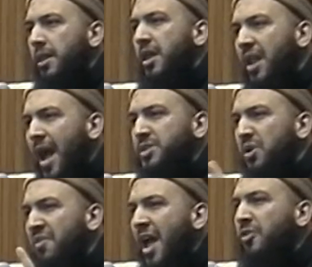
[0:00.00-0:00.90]
the night
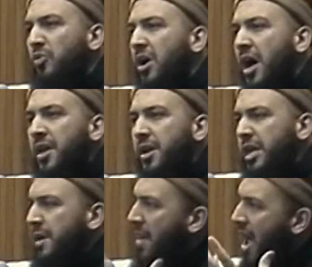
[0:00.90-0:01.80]
of Laylatul
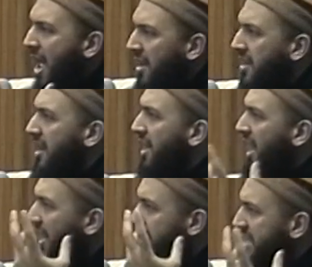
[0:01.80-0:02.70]
Qadr, iman
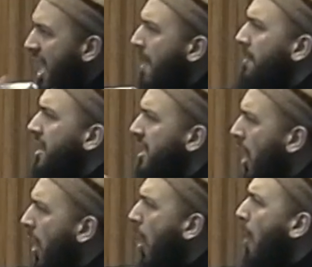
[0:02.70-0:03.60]
and ihtisaban, in
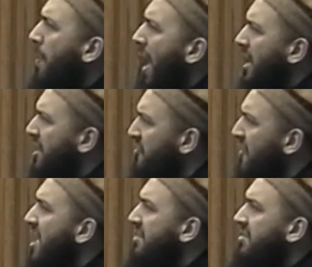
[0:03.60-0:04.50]
hope and in
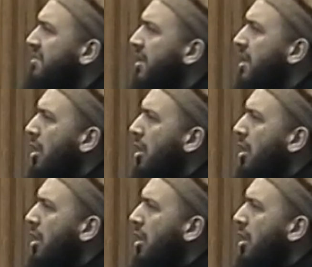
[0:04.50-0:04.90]
faith